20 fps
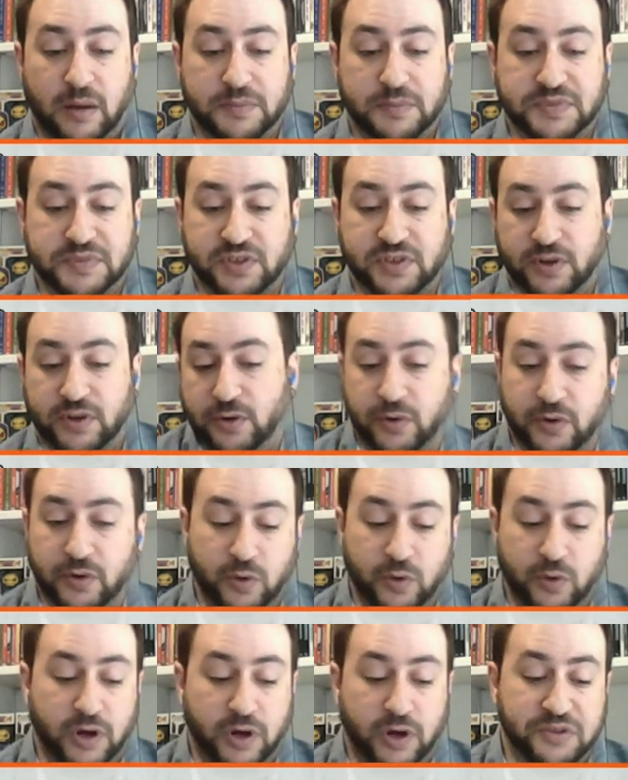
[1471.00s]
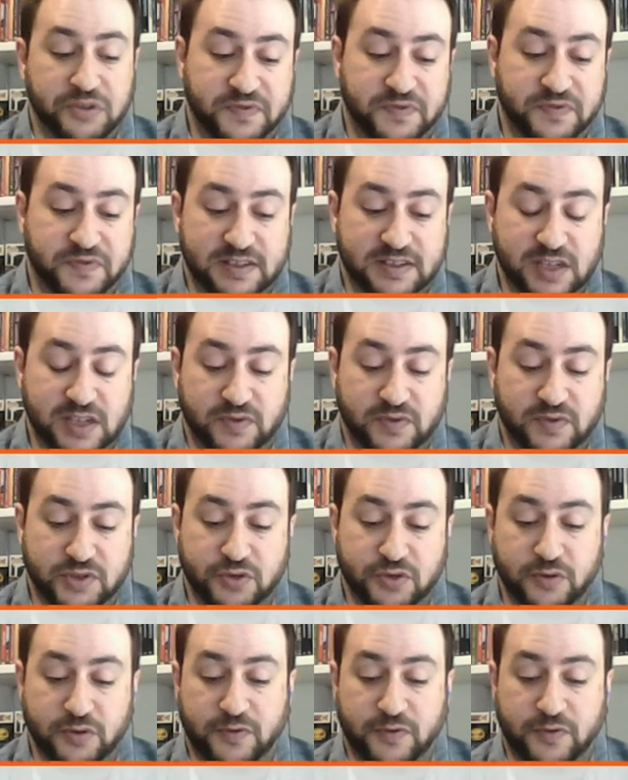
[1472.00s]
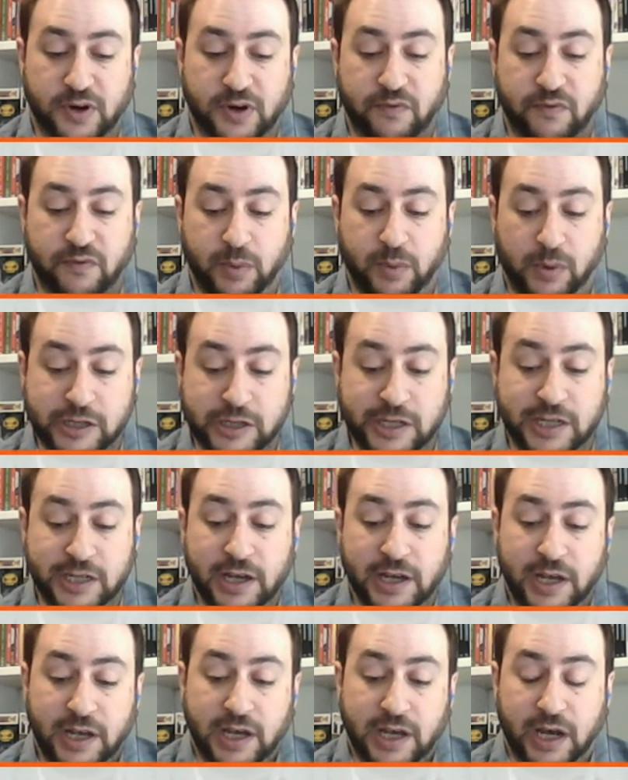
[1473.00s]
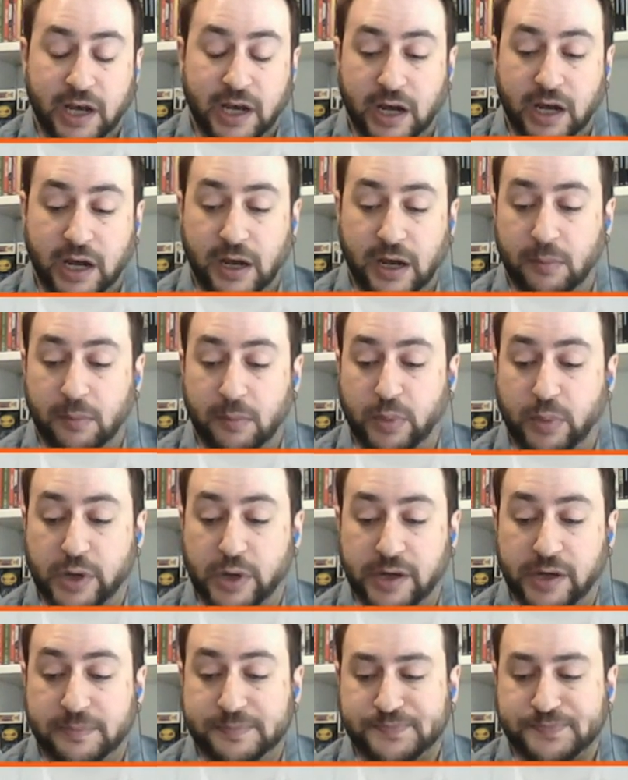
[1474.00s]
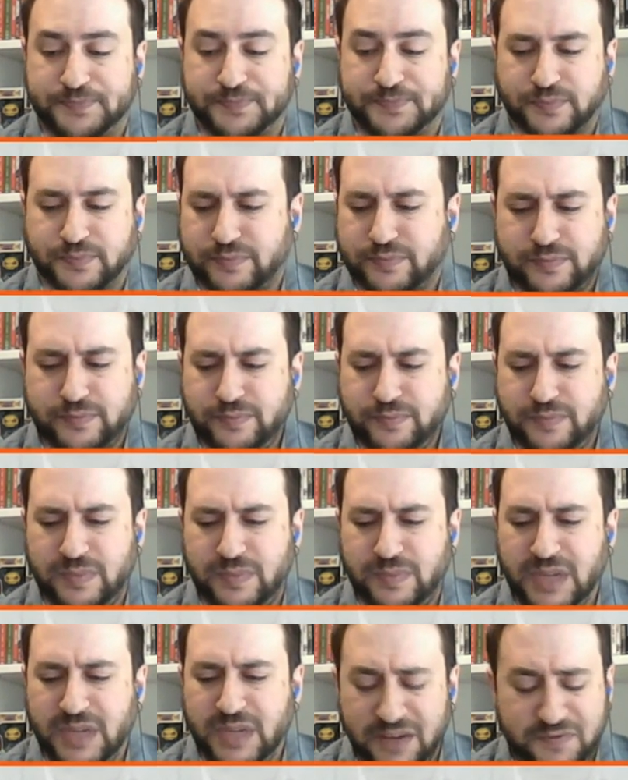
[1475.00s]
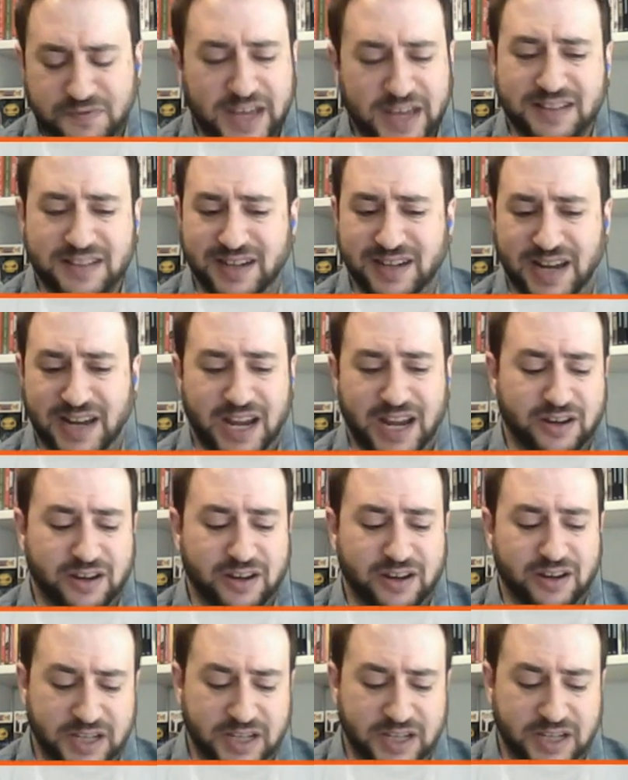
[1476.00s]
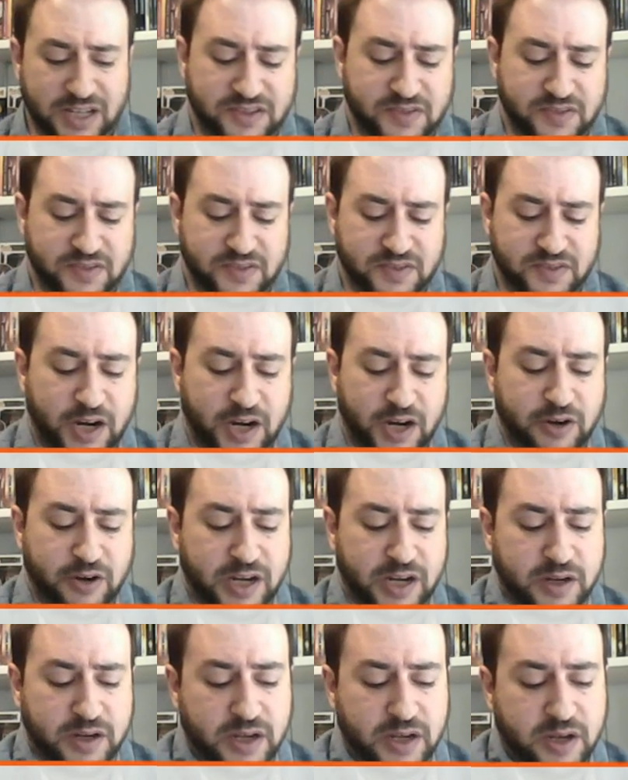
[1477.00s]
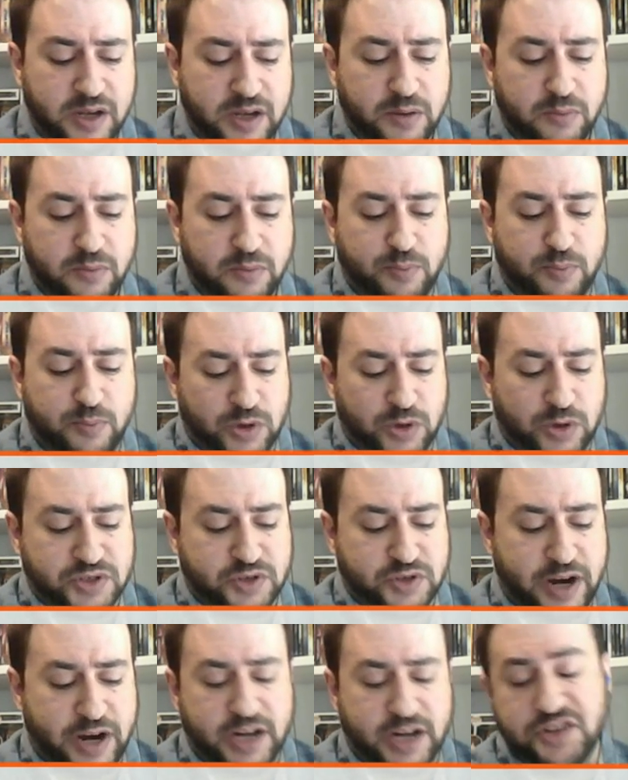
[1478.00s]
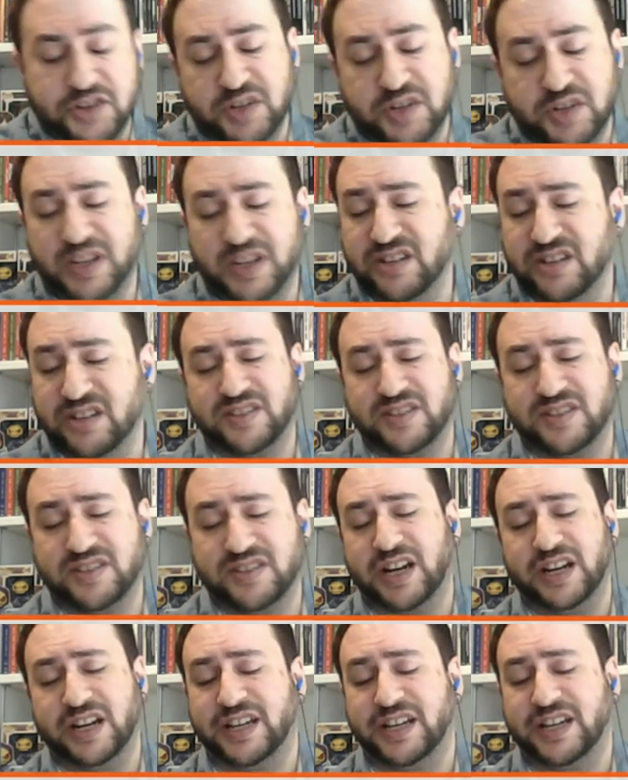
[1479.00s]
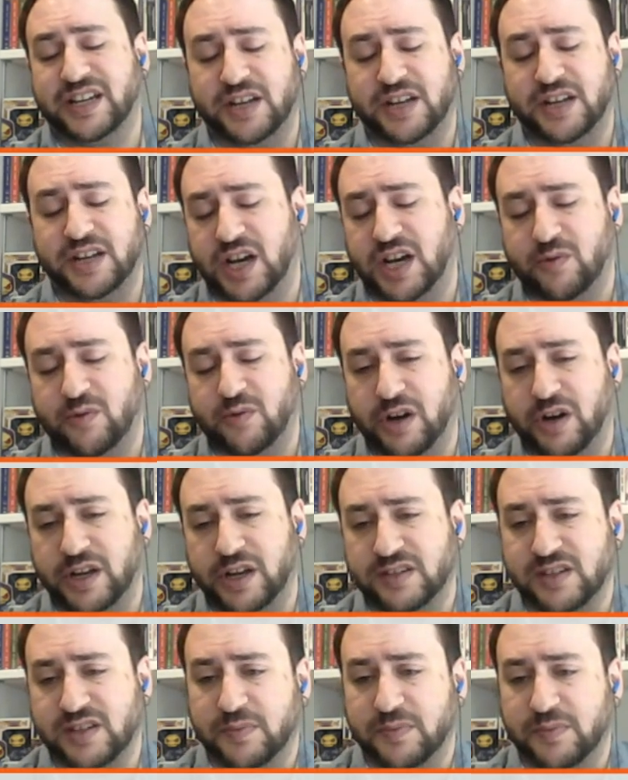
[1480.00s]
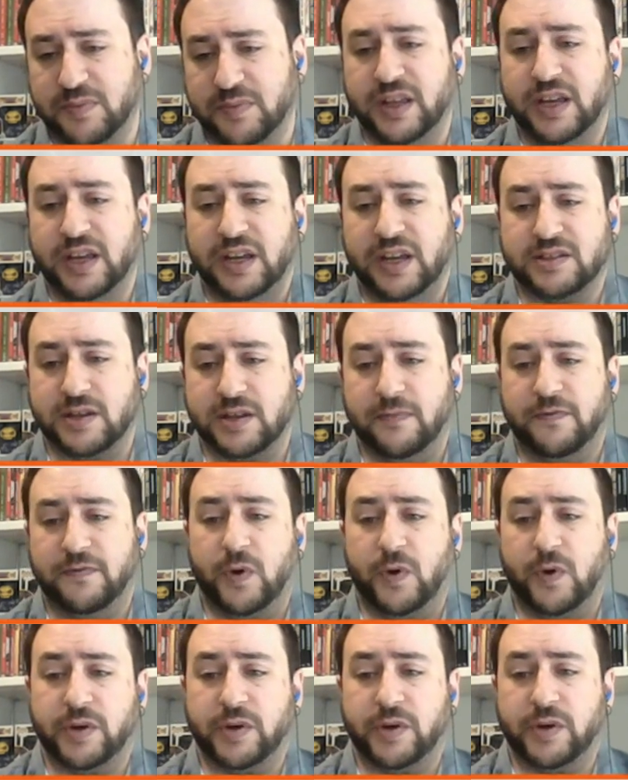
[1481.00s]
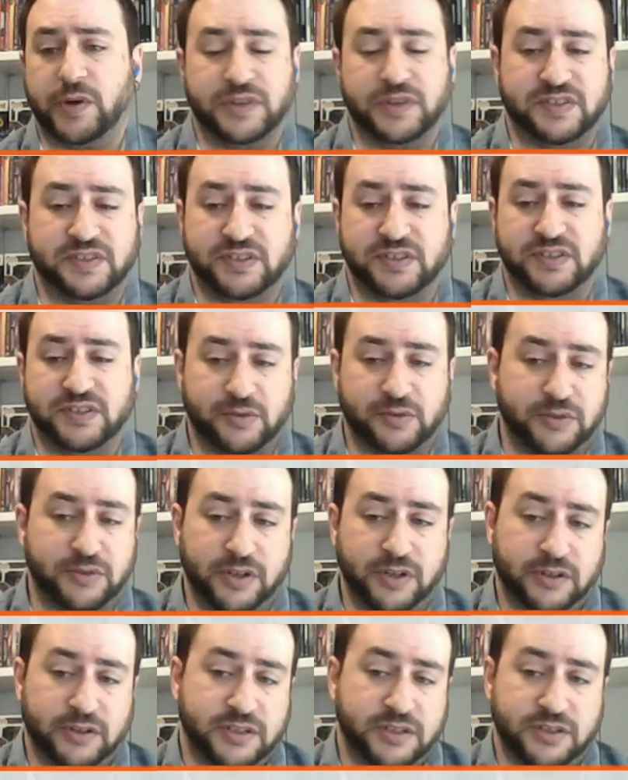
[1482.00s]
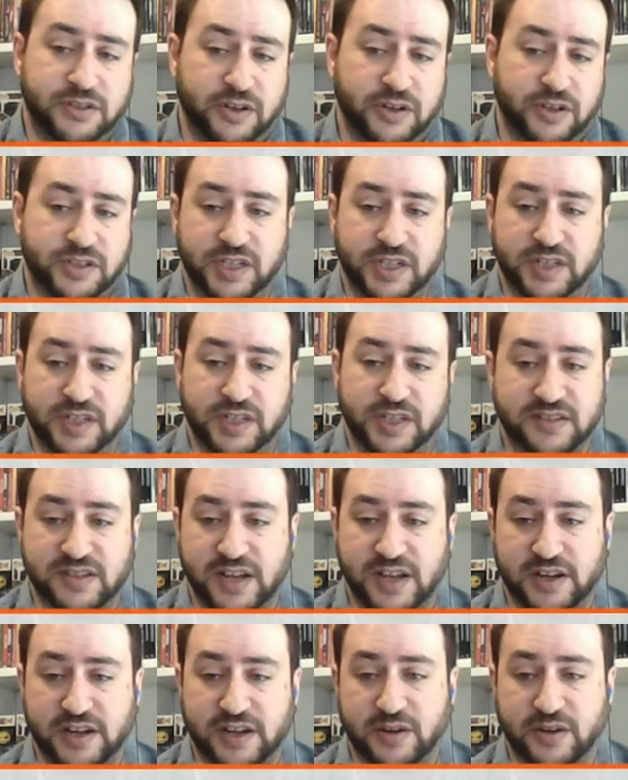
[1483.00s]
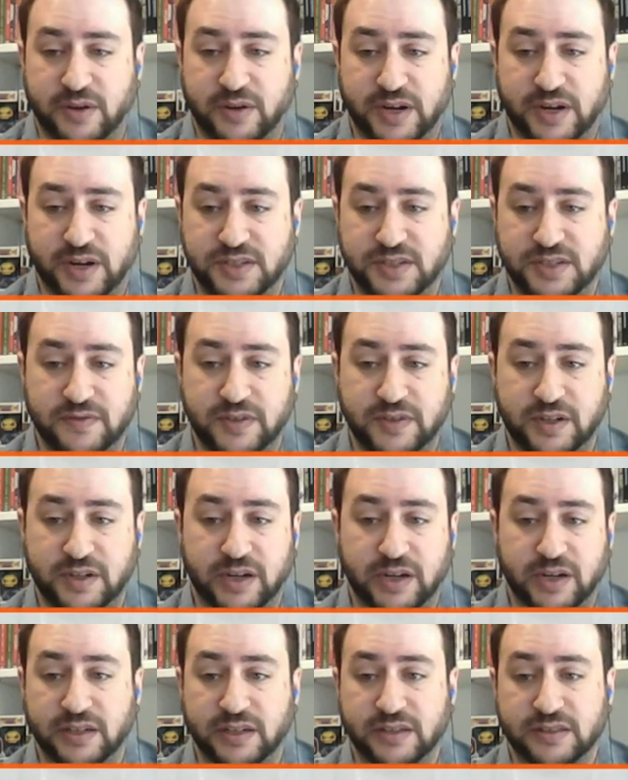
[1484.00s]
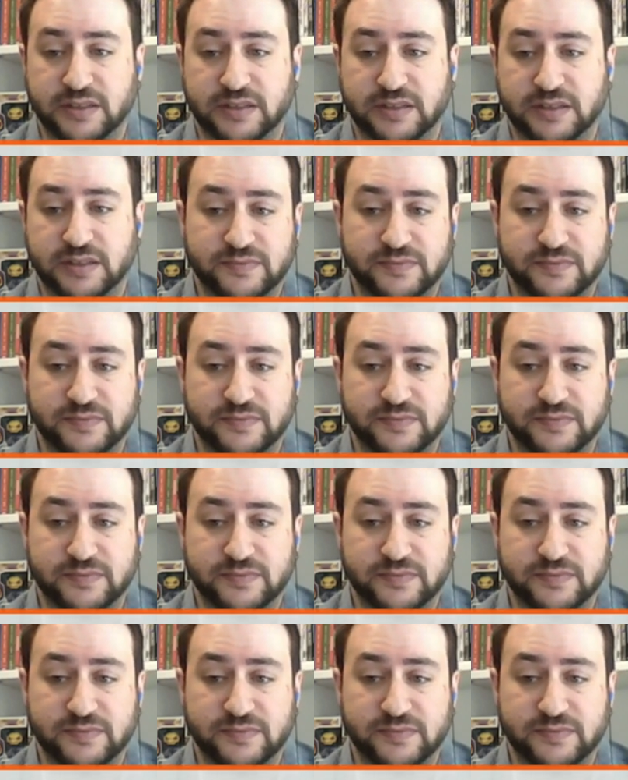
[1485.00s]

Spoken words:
So who knows if that's even true for everybody. But if that's an angle, it's a very poor strategy because it's not going to catch on running some phony releases through dirt sheets. It's not going to raise your TV ratings.